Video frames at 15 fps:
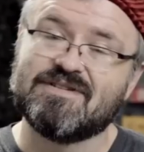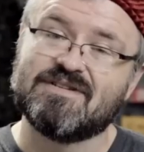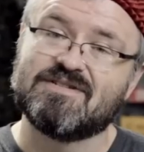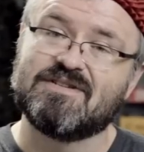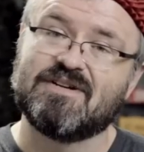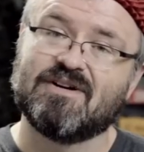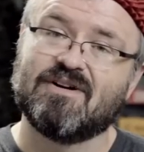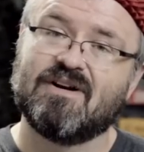this
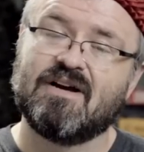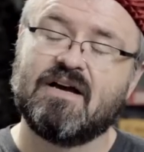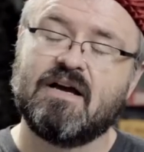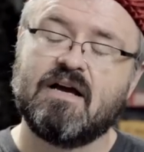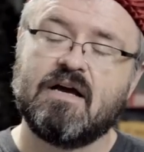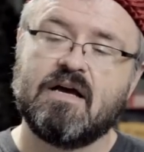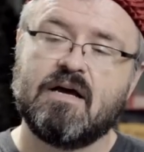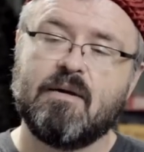year,
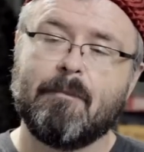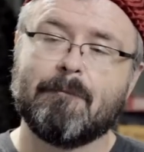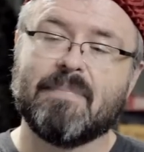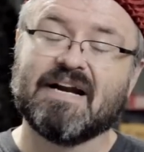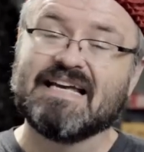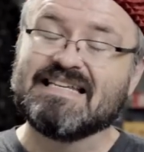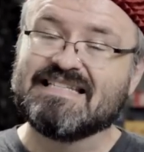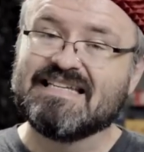but
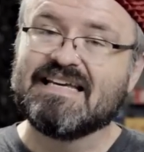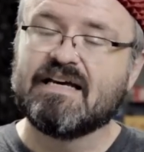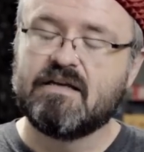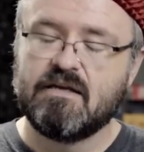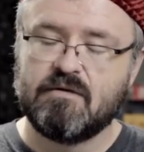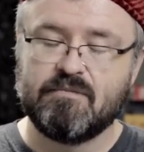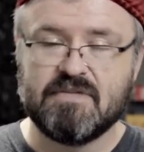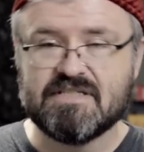I
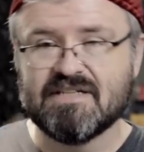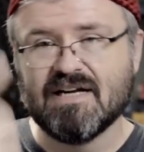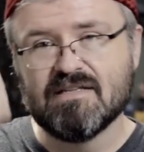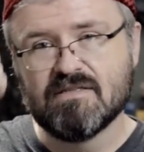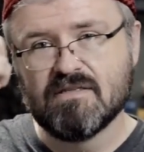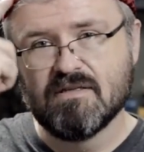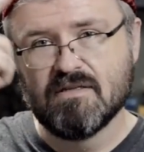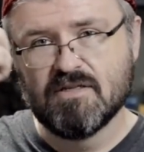did,
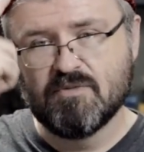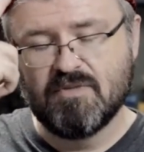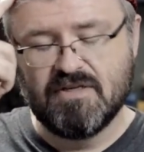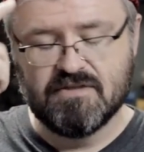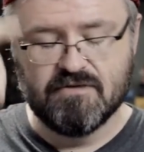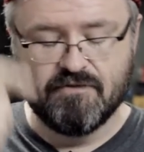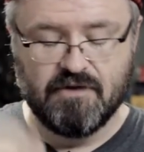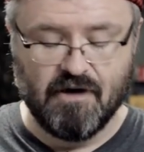besides this
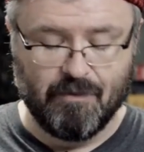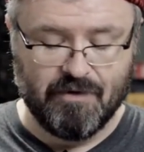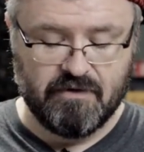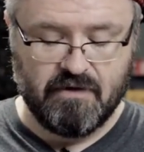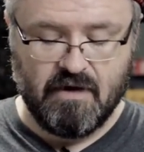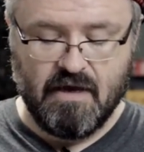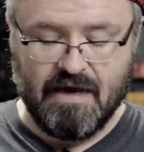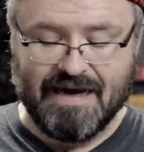piece of garment,
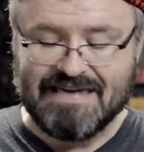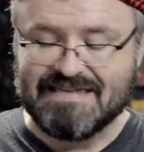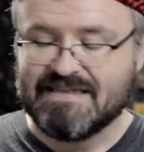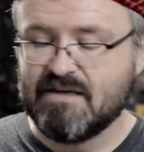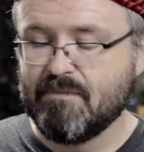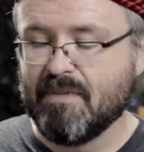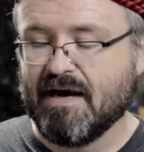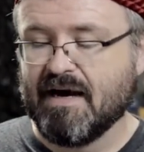I
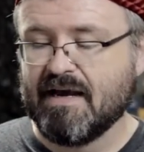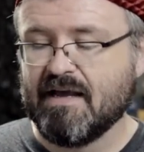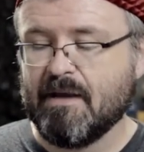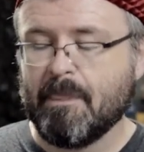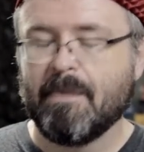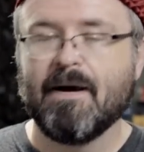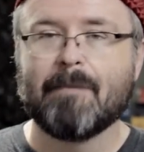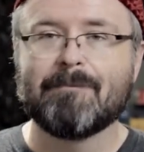did buy
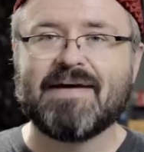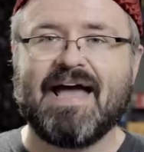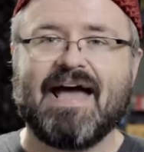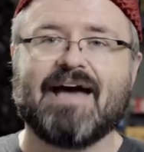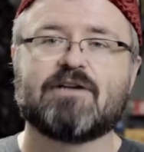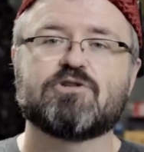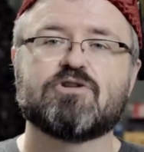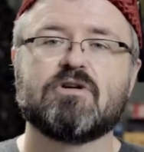a
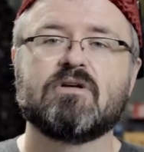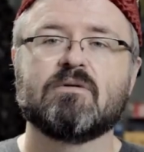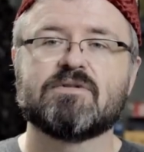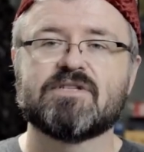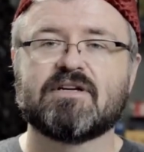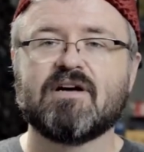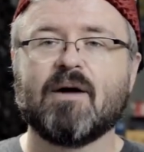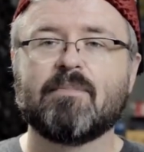patch. There was
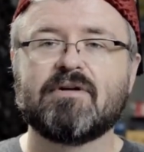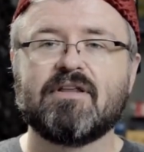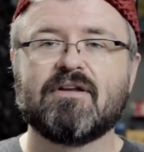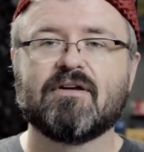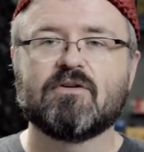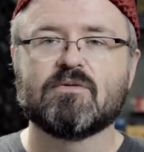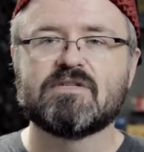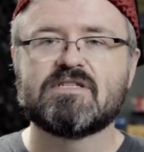a company
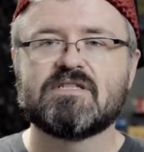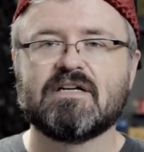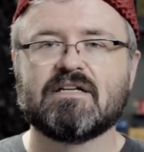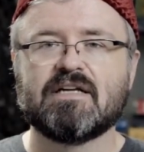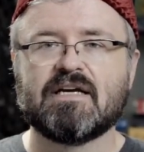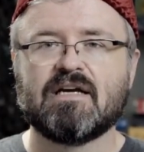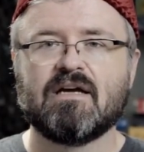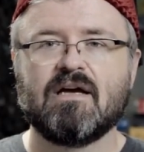there that was
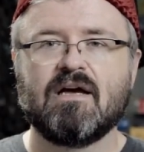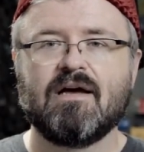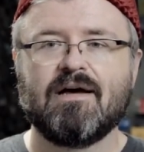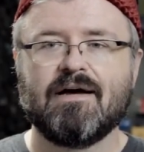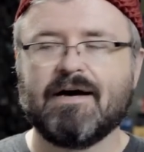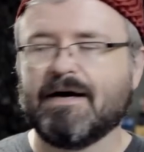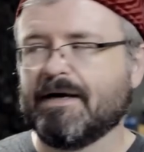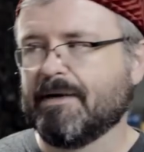selling
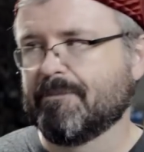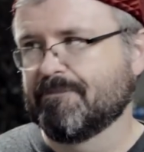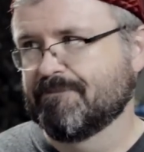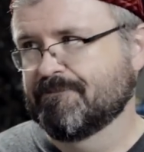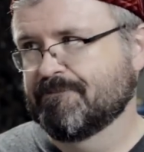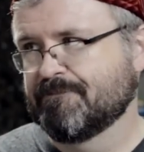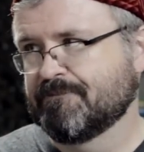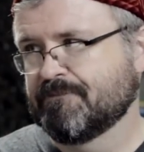um,
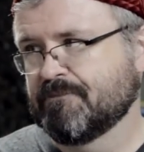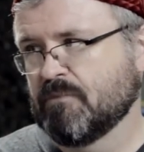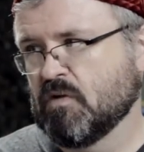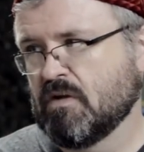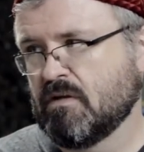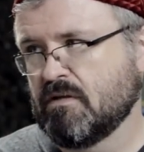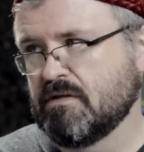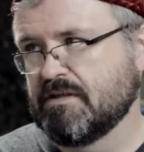
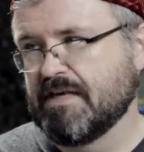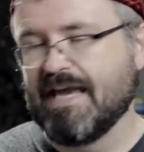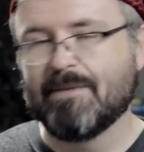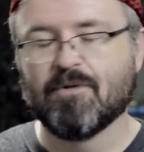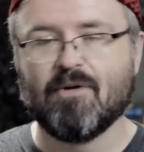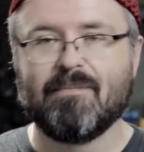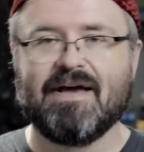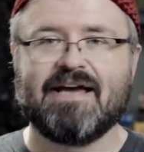
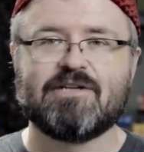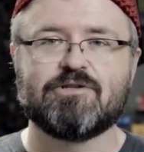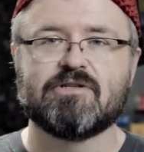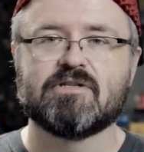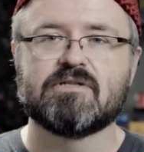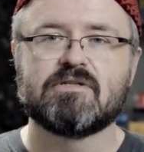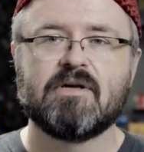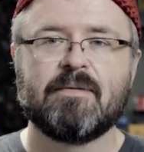gamer
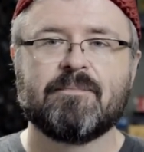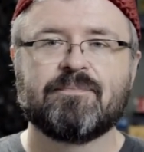badges,